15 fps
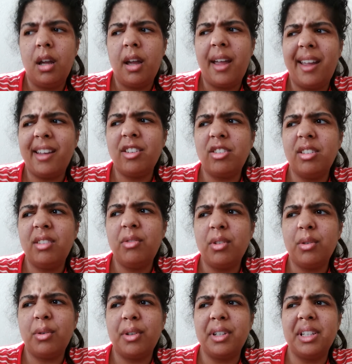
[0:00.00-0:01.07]
I actually
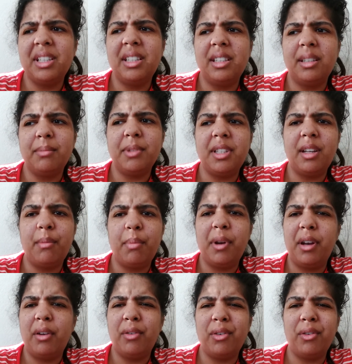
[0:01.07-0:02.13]
recorded some stuff, but I
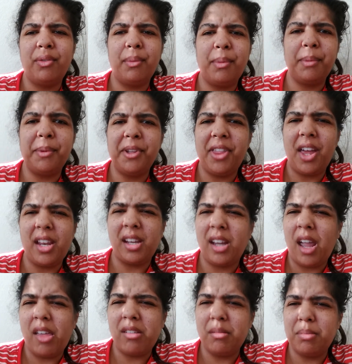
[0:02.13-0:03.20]
don't know if I'm going to put that
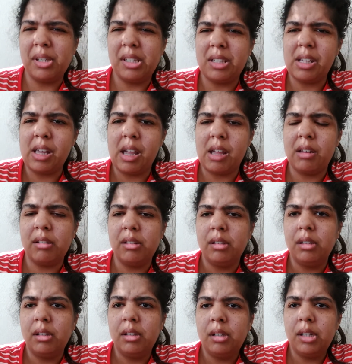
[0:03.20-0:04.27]
together because, again,
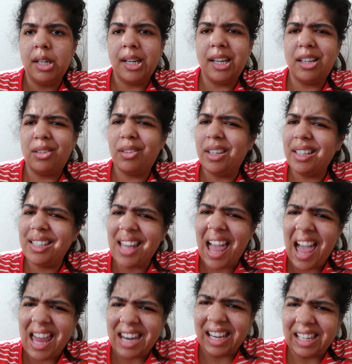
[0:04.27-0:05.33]
I don't like to
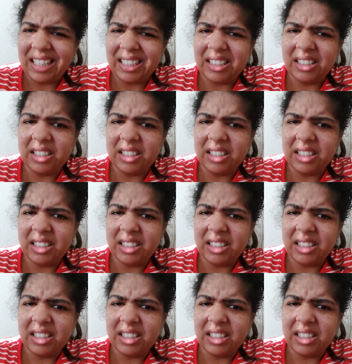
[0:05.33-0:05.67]
edit.